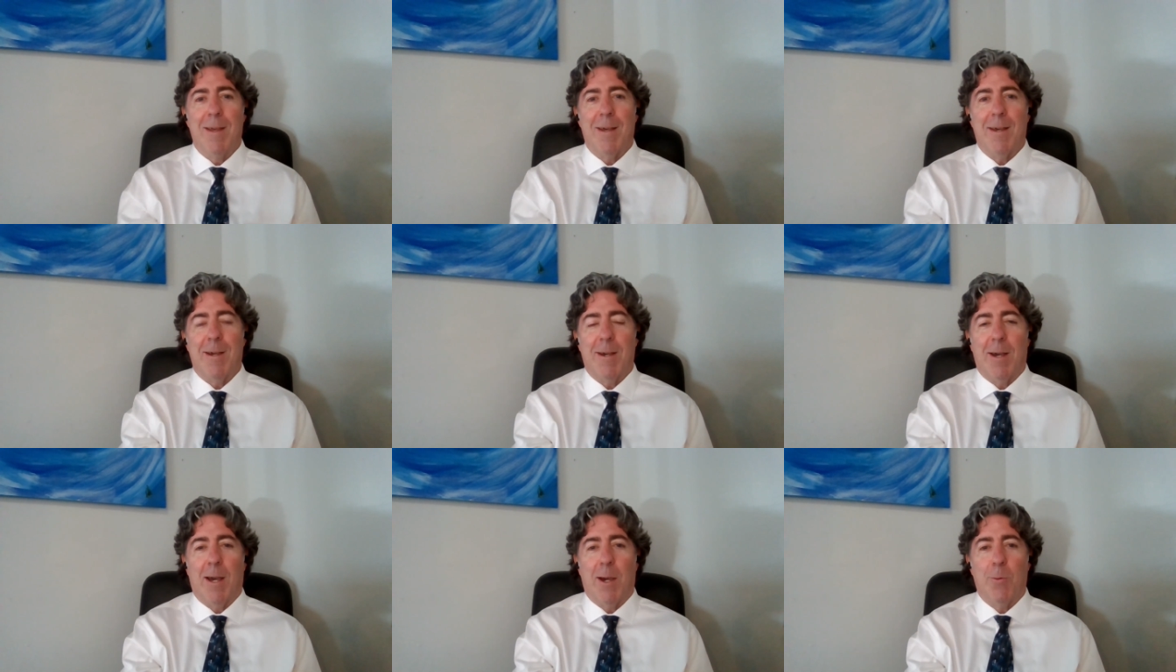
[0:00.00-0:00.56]

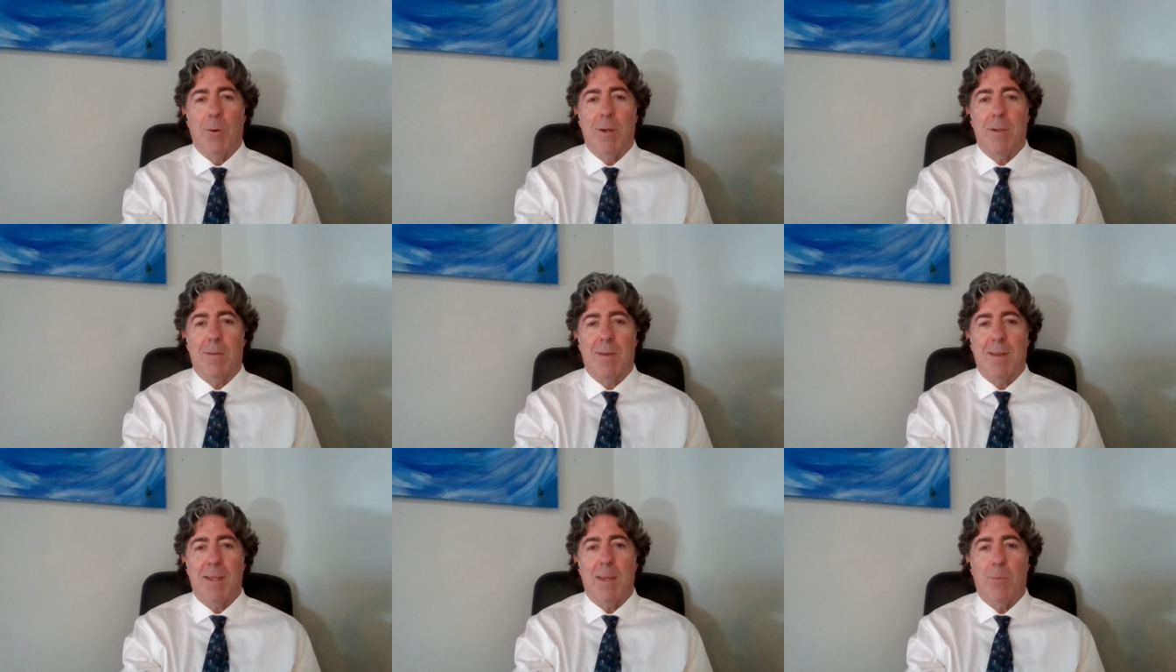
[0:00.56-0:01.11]
I
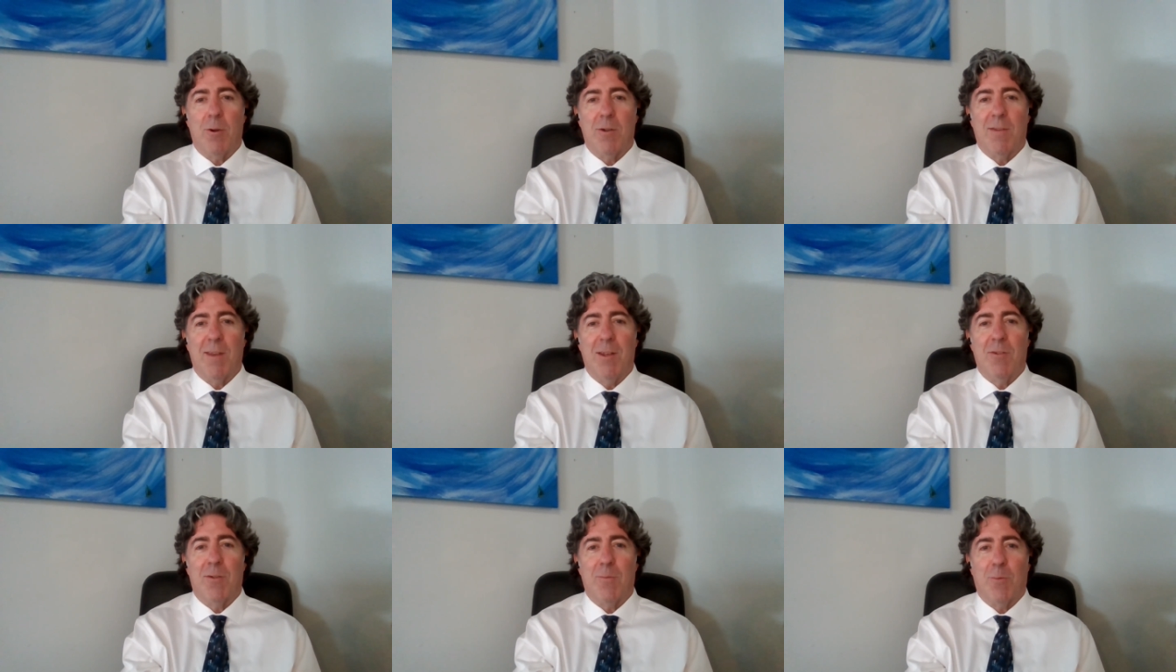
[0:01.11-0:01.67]
want to keep your
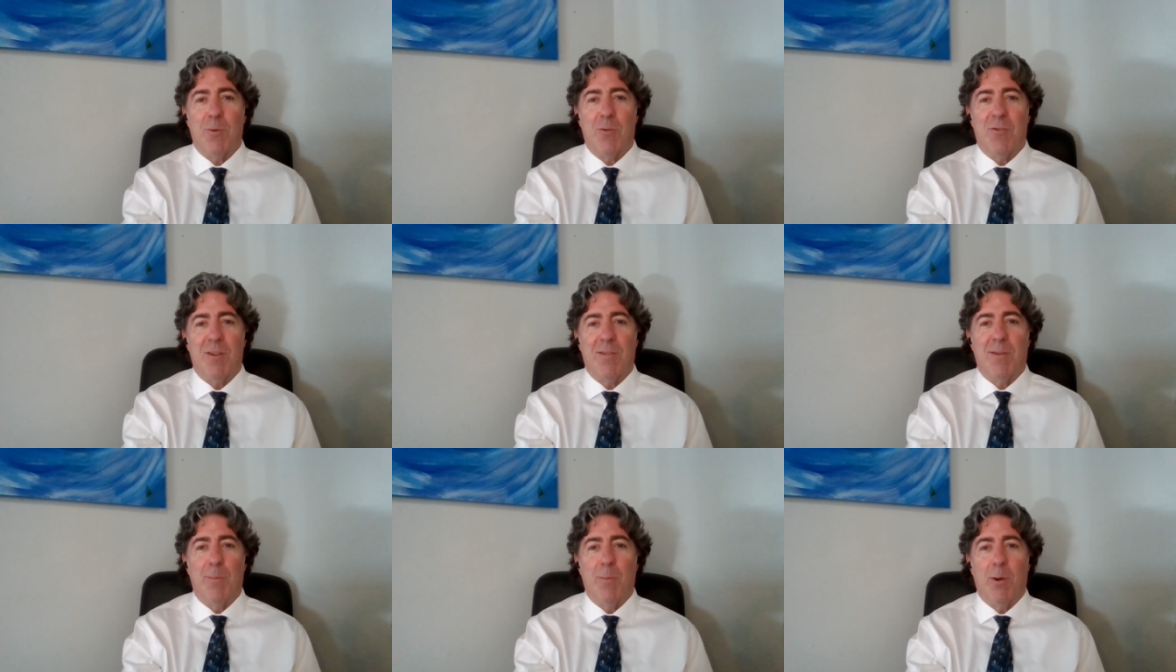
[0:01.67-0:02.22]
attention for
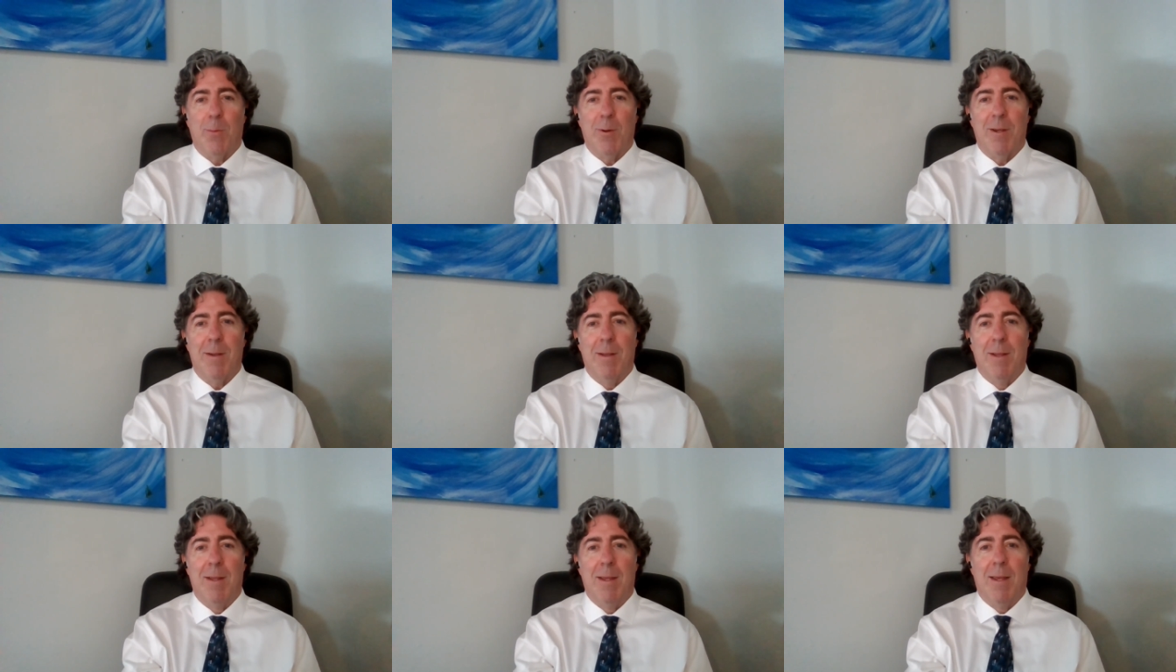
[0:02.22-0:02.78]
just a
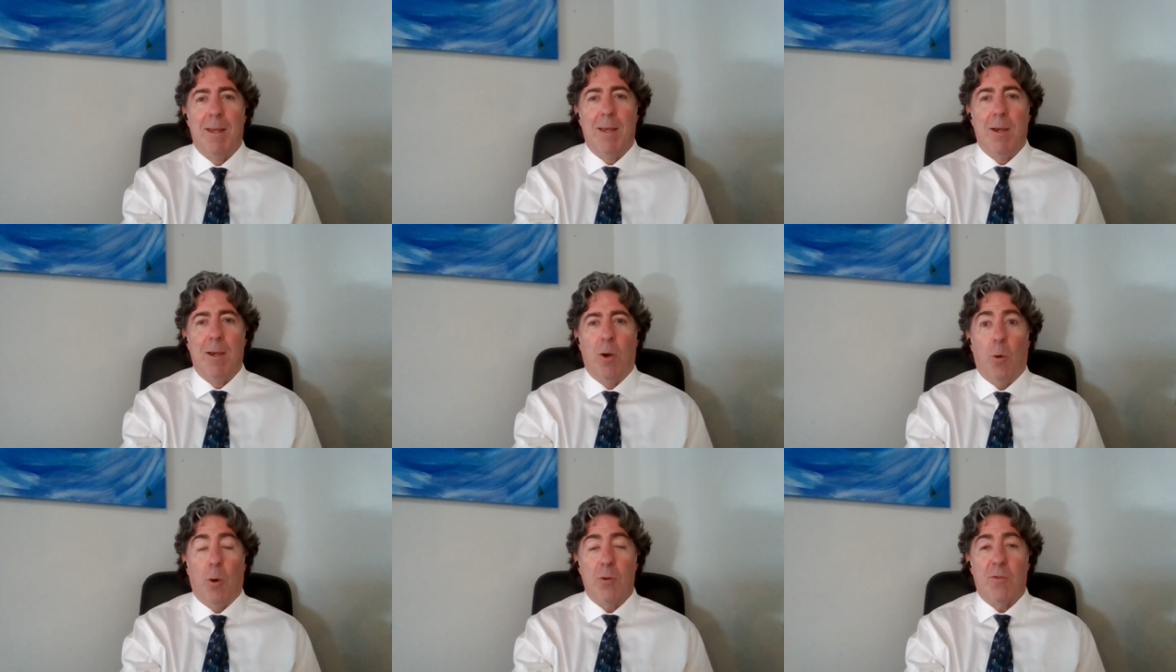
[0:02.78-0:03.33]
moment
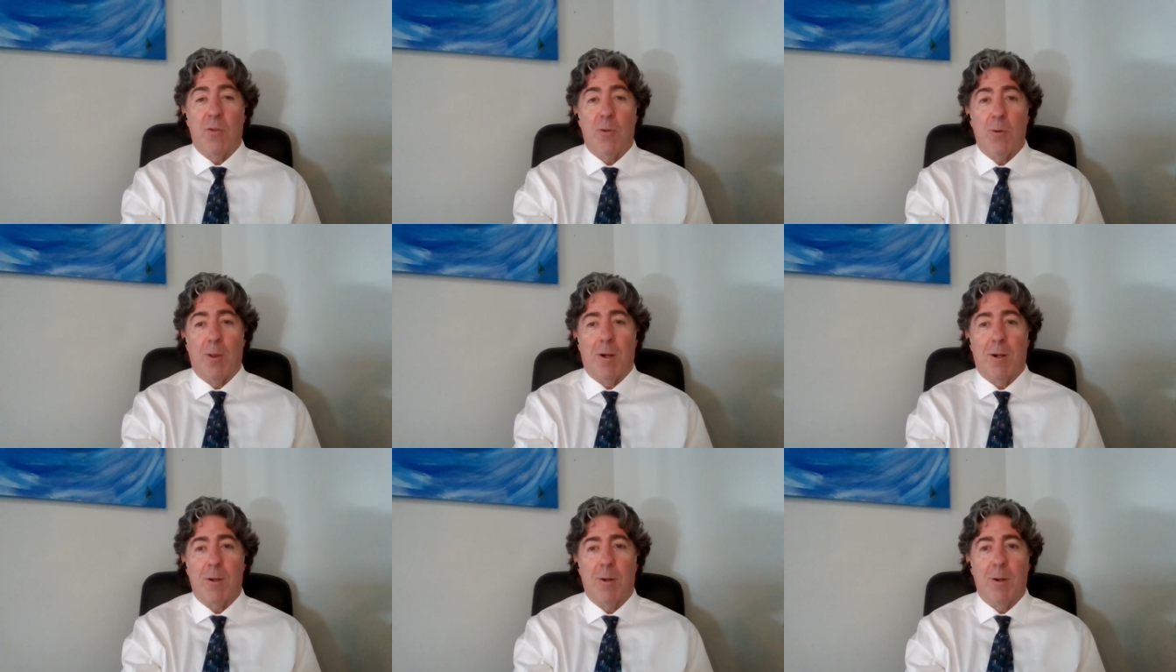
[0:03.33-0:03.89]
or two
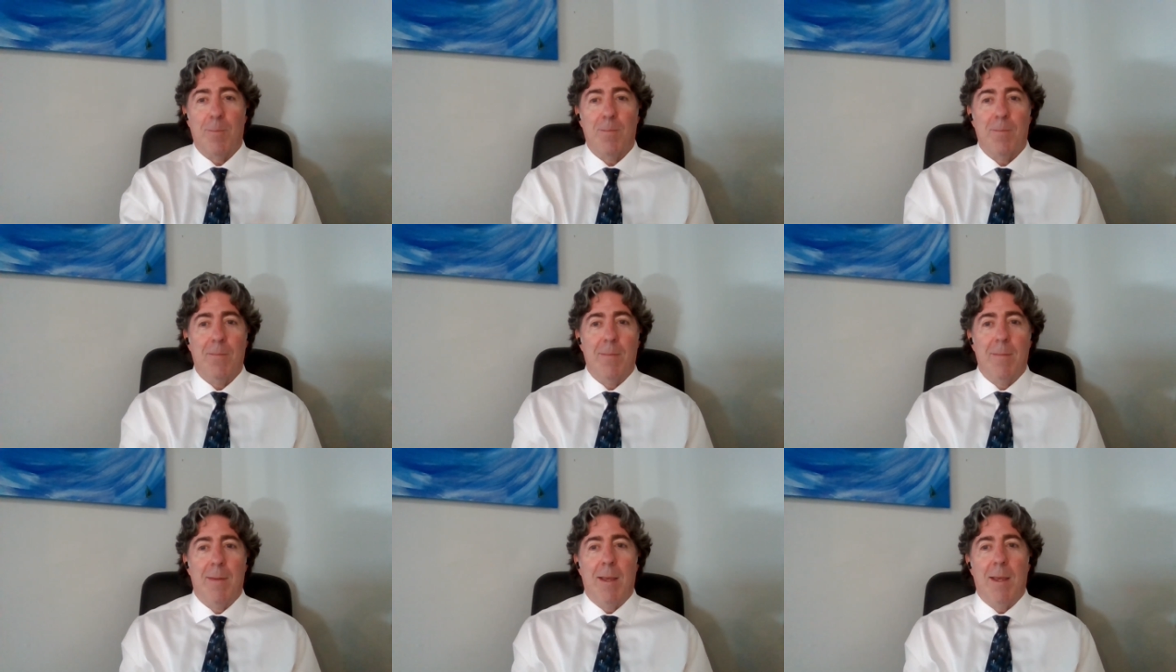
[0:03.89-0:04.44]
longer
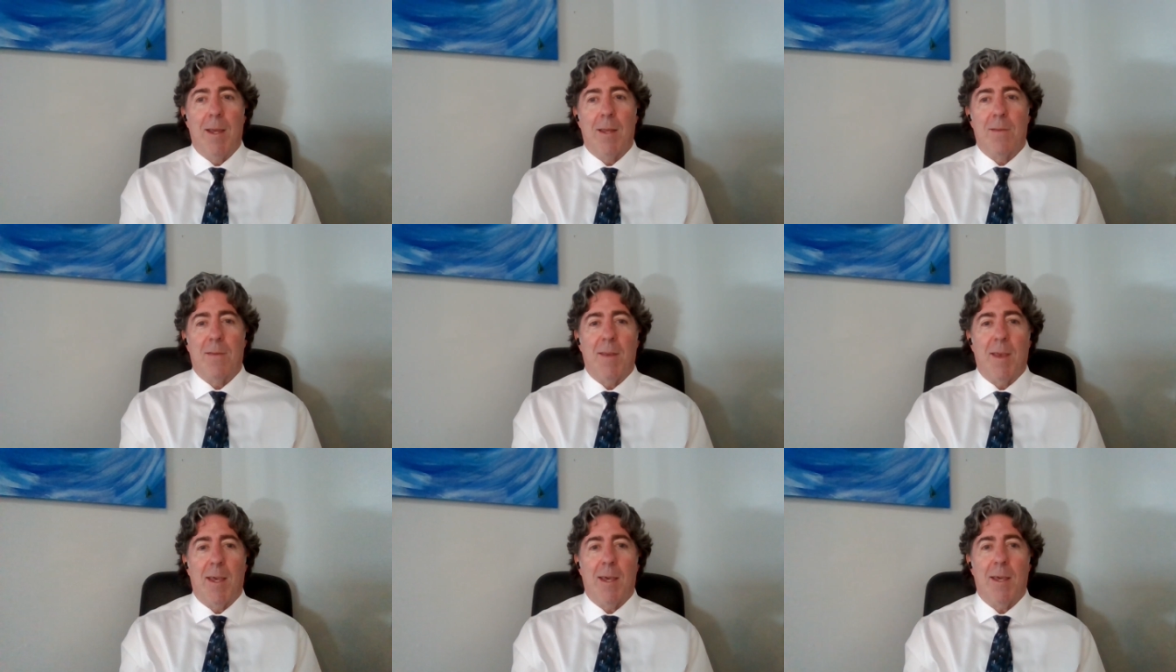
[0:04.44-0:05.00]
and
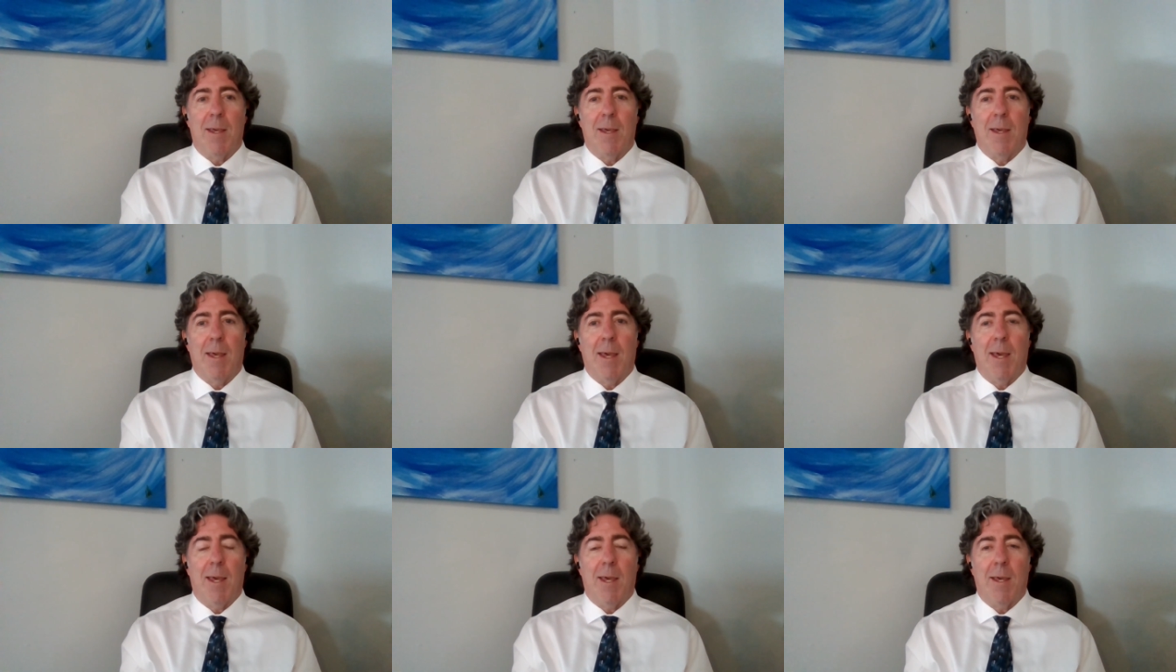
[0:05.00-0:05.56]
say,
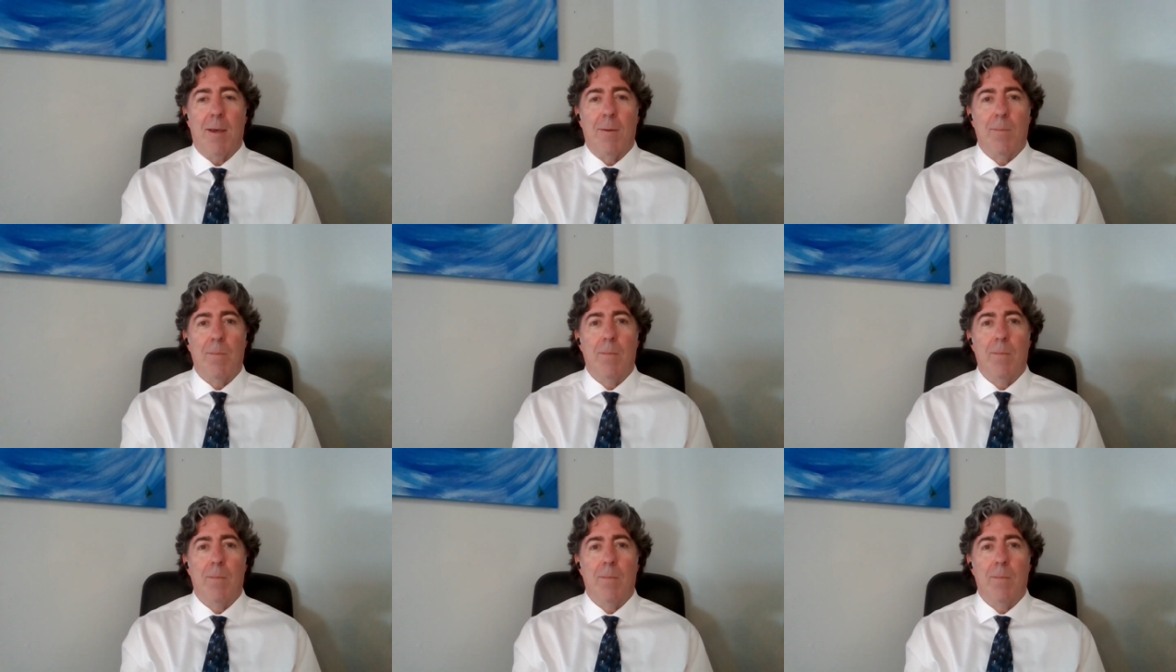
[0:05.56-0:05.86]
hey,